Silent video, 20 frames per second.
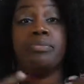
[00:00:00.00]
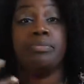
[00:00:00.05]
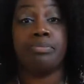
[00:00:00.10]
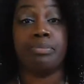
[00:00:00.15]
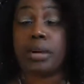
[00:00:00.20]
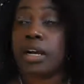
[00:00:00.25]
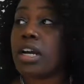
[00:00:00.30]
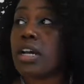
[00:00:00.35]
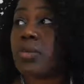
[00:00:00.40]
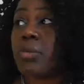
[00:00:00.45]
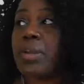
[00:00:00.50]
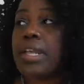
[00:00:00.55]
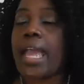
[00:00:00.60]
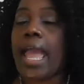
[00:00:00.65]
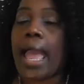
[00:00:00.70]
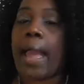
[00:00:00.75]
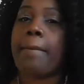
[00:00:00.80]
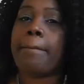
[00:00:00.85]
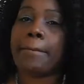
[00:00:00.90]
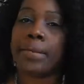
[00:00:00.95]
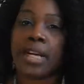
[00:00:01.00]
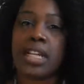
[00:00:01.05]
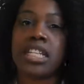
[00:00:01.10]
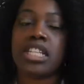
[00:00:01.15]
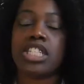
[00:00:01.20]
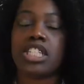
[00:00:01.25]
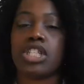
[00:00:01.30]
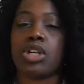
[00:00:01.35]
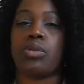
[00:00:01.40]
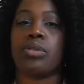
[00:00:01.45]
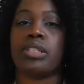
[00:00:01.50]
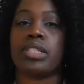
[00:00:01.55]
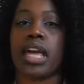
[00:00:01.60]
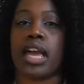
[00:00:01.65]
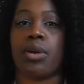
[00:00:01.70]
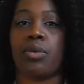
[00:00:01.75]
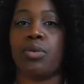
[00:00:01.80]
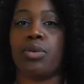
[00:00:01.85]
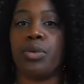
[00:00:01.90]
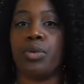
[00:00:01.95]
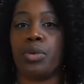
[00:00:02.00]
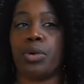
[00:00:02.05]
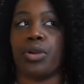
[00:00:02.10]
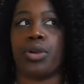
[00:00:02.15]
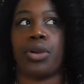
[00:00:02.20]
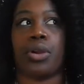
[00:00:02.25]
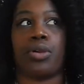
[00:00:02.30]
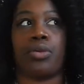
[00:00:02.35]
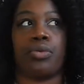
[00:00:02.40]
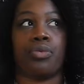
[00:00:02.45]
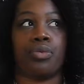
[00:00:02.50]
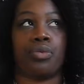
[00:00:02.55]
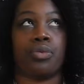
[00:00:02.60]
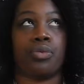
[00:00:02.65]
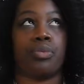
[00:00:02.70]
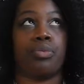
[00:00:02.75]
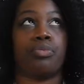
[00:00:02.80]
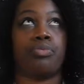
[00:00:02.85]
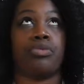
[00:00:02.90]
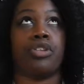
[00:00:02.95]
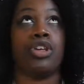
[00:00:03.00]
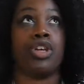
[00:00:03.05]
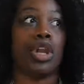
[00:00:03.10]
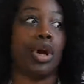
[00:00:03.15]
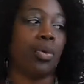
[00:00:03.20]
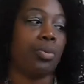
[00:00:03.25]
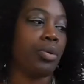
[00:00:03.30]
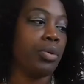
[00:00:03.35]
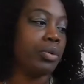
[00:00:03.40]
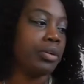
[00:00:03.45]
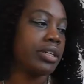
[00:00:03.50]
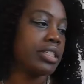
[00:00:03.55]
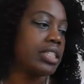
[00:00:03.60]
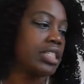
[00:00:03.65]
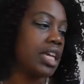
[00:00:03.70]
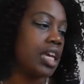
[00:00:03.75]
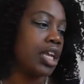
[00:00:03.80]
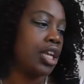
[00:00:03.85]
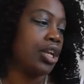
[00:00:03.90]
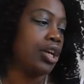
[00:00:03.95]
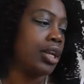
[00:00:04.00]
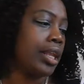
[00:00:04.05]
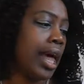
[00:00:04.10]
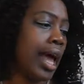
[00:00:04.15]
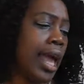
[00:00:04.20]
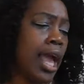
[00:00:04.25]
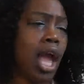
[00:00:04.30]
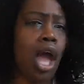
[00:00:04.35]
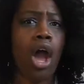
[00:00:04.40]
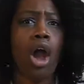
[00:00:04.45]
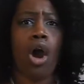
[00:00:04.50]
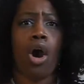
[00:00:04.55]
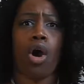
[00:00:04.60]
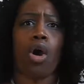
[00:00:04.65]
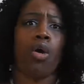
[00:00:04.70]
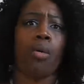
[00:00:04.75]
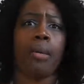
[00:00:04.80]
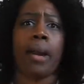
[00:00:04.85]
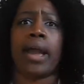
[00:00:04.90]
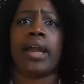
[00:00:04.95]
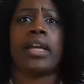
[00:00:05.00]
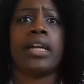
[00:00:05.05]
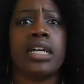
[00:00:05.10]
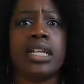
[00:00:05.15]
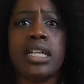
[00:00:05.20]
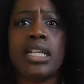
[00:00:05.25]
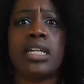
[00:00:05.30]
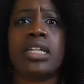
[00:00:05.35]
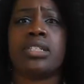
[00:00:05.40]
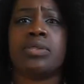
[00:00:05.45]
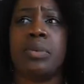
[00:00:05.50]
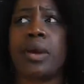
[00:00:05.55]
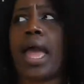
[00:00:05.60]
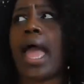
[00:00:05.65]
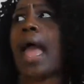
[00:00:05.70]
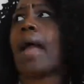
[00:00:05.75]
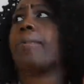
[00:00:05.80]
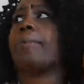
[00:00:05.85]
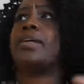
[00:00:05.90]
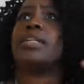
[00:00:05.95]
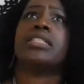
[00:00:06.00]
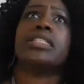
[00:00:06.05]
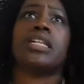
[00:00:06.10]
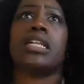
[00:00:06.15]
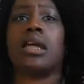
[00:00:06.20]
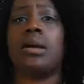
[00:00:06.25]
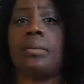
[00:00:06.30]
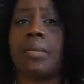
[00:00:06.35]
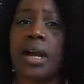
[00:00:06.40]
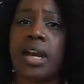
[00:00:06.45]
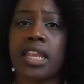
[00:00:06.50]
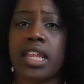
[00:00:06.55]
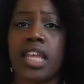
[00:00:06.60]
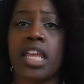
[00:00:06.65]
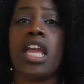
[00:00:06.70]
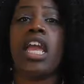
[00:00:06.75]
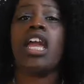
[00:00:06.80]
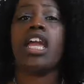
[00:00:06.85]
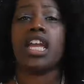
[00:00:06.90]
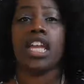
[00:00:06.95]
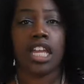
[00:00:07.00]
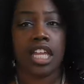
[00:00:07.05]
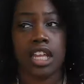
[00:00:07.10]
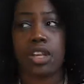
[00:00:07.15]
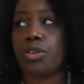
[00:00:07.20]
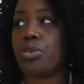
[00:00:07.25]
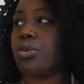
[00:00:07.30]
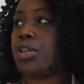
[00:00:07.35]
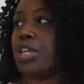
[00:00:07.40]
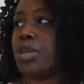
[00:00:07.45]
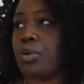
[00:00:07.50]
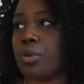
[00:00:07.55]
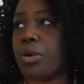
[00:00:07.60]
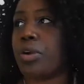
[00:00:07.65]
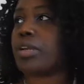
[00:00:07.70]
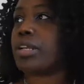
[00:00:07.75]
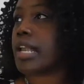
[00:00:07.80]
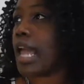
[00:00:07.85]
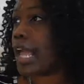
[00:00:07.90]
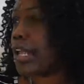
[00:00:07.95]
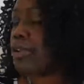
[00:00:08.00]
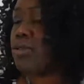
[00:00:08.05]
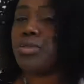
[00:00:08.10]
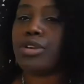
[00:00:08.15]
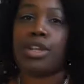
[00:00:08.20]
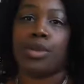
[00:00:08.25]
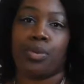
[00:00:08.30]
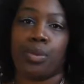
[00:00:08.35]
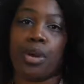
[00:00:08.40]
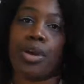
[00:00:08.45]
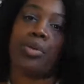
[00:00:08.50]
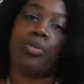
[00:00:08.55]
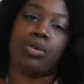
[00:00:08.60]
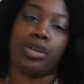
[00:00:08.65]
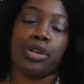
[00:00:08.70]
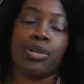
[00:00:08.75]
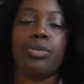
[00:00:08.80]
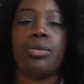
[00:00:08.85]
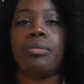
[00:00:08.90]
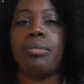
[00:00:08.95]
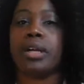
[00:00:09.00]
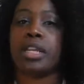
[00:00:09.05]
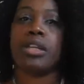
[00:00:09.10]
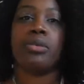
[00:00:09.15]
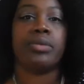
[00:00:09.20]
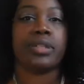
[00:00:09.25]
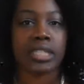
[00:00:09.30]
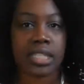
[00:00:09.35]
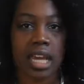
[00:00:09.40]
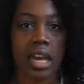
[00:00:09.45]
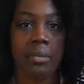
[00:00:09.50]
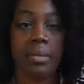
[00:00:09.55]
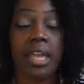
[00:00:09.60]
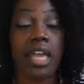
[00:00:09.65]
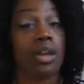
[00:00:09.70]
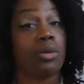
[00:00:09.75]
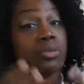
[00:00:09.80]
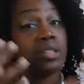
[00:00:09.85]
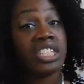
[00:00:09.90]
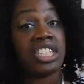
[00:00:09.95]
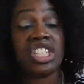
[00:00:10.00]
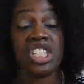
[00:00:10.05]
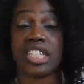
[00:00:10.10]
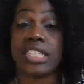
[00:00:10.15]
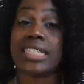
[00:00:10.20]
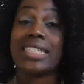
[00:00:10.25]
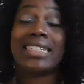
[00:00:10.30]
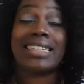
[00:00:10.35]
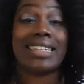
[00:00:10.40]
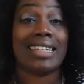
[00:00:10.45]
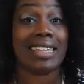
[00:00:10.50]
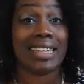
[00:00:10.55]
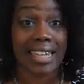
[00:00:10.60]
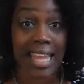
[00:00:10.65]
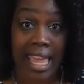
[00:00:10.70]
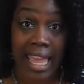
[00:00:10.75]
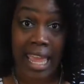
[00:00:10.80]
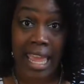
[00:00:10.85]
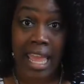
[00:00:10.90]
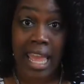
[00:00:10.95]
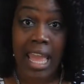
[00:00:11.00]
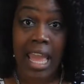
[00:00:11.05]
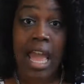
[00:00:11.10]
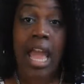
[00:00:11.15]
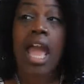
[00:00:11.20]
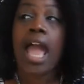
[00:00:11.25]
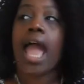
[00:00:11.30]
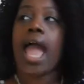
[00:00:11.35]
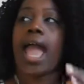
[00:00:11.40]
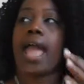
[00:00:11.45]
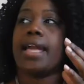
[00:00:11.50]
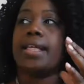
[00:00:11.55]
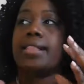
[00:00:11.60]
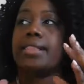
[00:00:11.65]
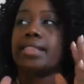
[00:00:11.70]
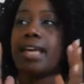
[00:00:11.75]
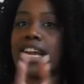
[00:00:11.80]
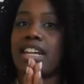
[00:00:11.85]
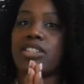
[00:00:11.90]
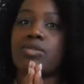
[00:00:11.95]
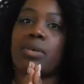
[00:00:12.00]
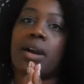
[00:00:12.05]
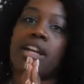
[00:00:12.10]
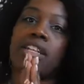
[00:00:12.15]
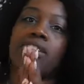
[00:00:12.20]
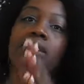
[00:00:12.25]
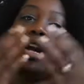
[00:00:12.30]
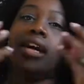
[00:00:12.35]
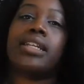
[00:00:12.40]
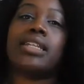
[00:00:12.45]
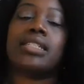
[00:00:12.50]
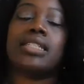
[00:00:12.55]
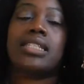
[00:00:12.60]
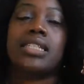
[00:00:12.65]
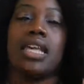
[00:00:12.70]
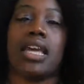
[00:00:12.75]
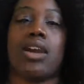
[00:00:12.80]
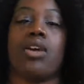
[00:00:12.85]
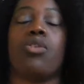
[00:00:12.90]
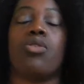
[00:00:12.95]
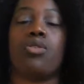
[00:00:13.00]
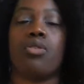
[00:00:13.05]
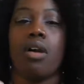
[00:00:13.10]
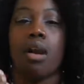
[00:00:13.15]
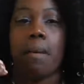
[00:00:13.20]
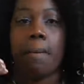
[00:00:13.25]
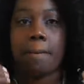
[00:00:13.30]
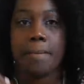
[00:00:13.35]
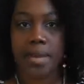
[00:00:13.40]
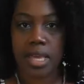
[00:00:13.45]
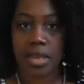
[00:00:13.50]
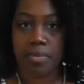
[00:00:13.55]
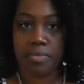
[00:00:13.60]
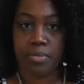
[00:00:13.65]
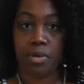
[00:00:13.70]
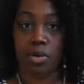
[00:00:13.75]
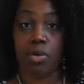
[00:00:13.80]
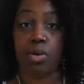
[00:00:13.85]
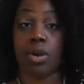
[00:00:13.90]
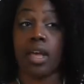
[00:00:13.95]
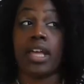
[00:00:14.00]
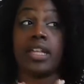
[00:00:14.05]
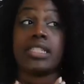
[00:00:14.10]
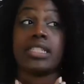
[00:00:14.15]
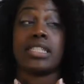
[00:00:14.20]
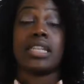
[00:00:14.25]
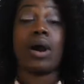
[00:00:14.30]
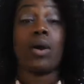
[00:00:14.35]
but we had money, so it was like we weren't, you know, we weren't sitting there like, oh my goodness, what happened to the money? He knew he worked, I knew he worked, we knew the money was coming. It was just a delay. And that's why I try to tell people, and